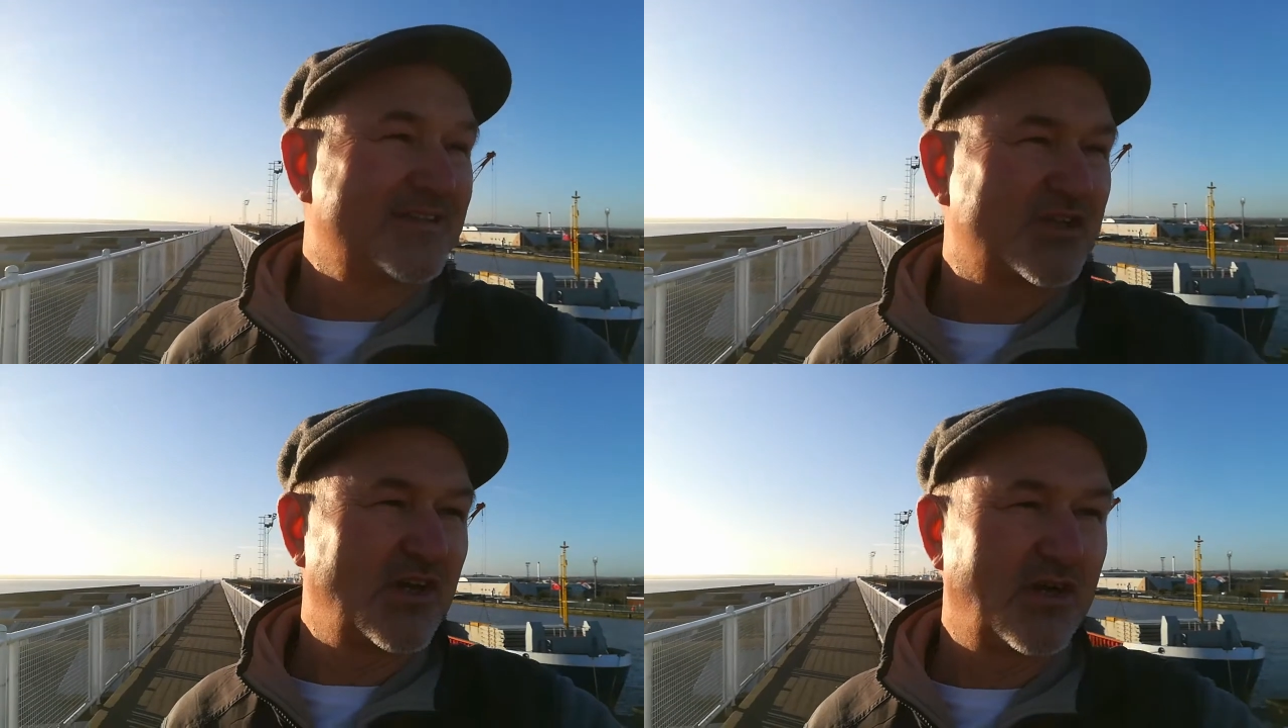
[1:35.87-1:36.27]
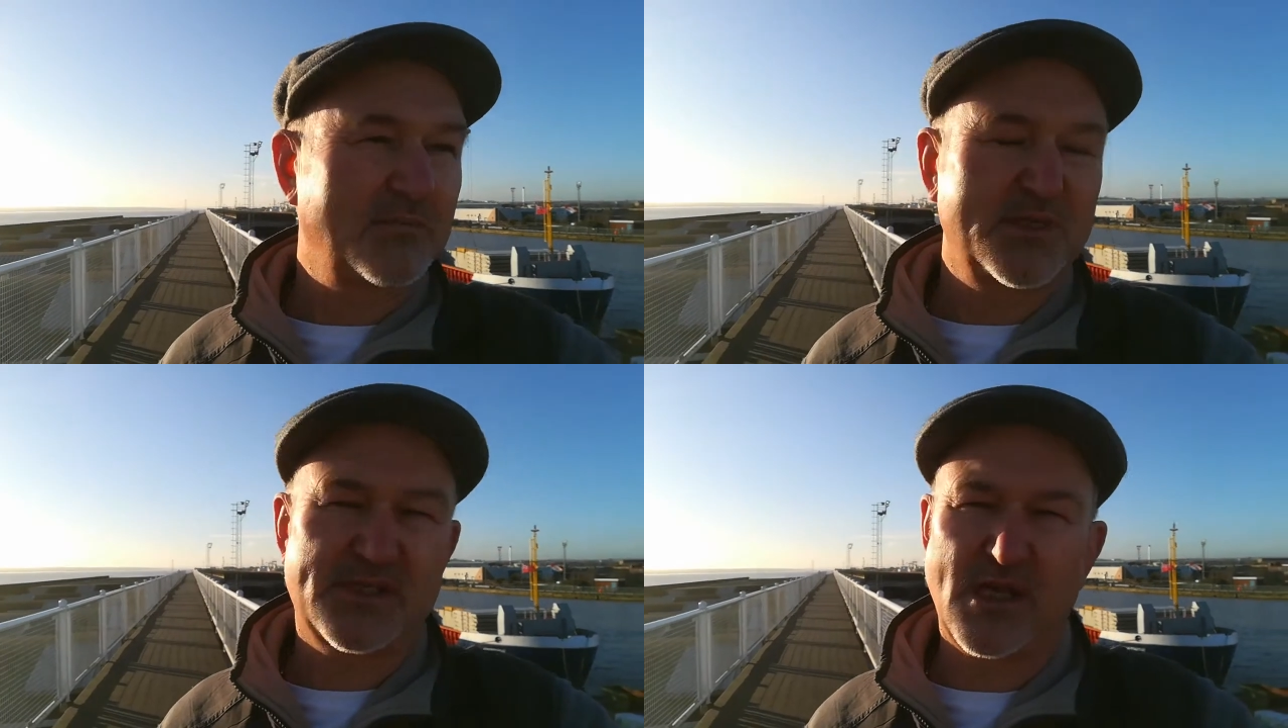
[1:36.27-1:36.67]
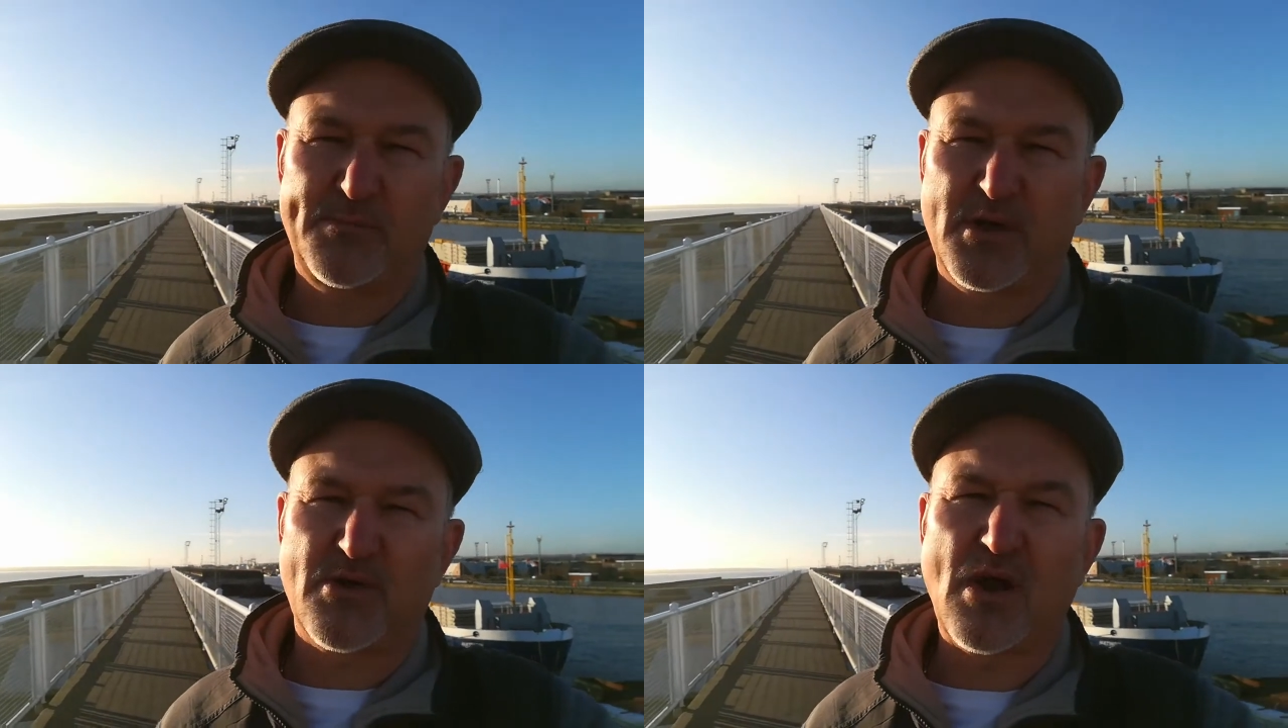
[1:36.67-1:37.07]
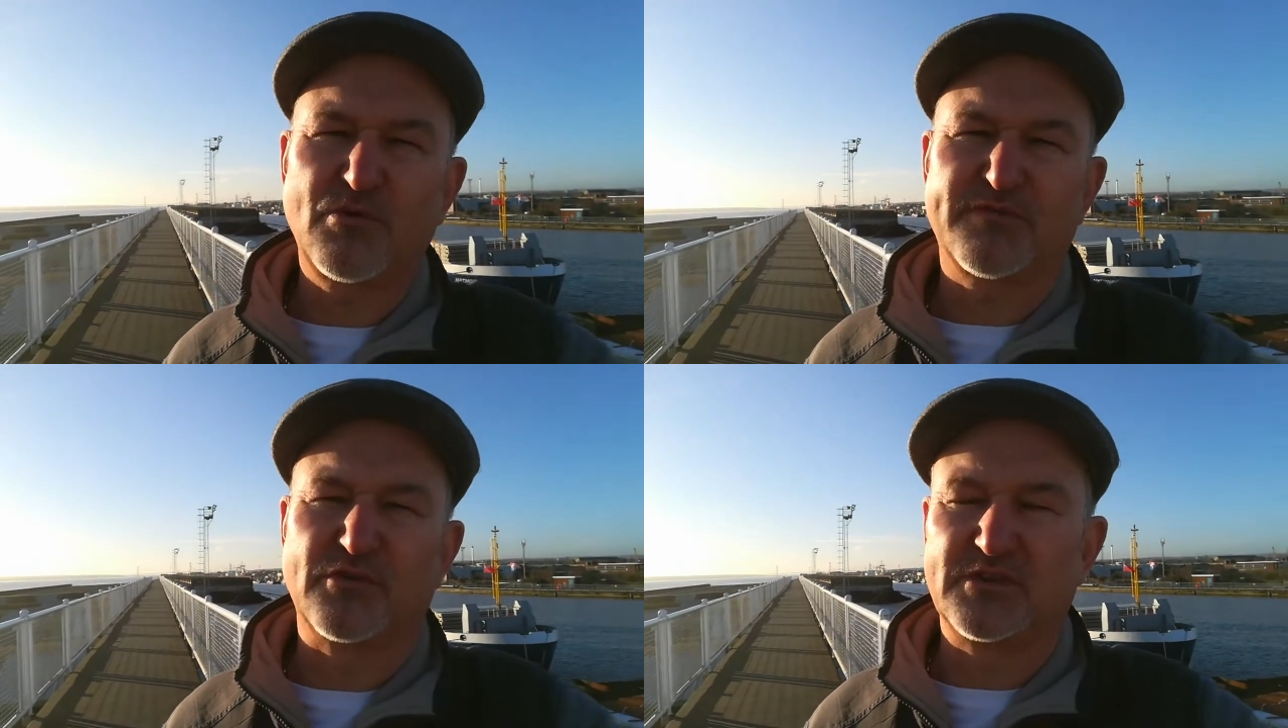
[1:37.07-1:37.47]
so I'm going to set up a
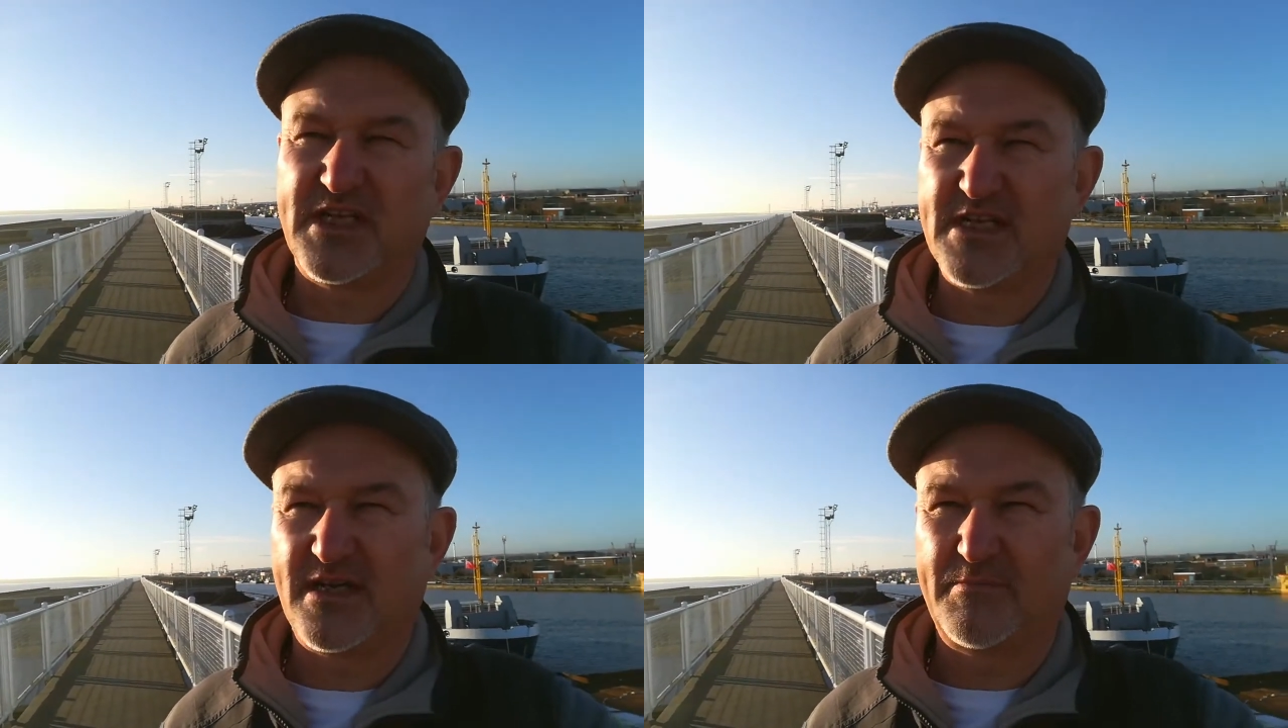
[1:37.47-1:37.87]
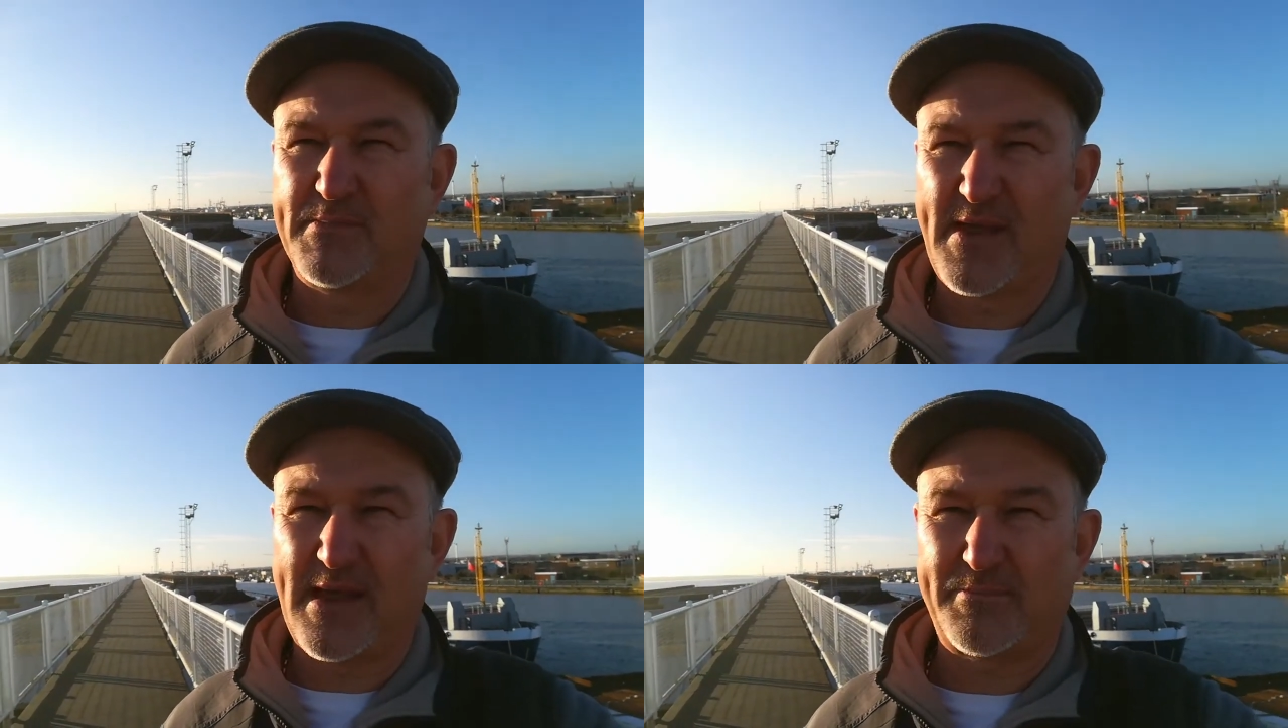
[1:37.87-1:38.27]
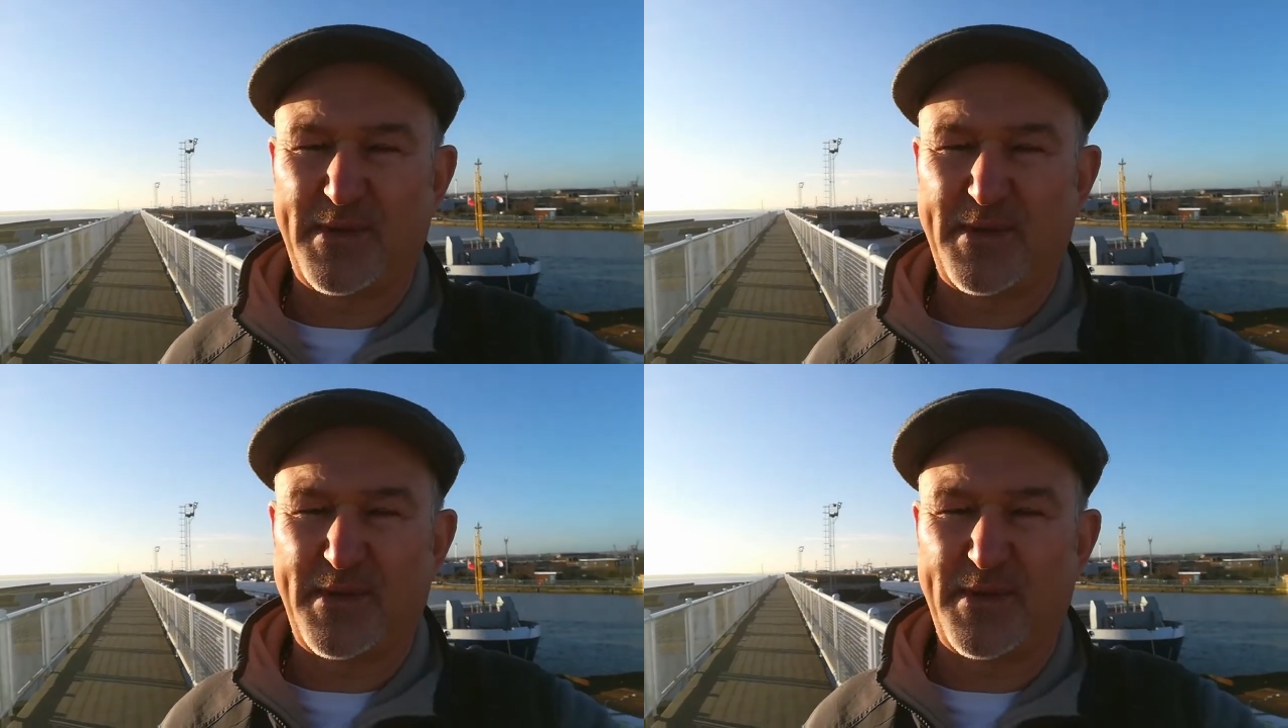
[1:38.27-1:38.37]
crowdfunding uh,